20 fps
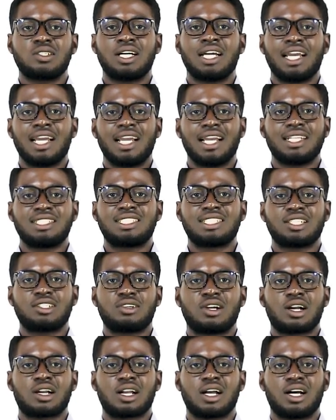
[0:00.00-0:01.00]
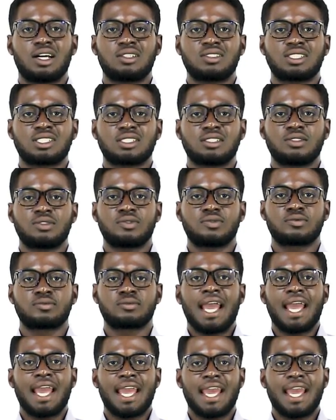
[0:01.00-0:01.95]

standard and disseminate.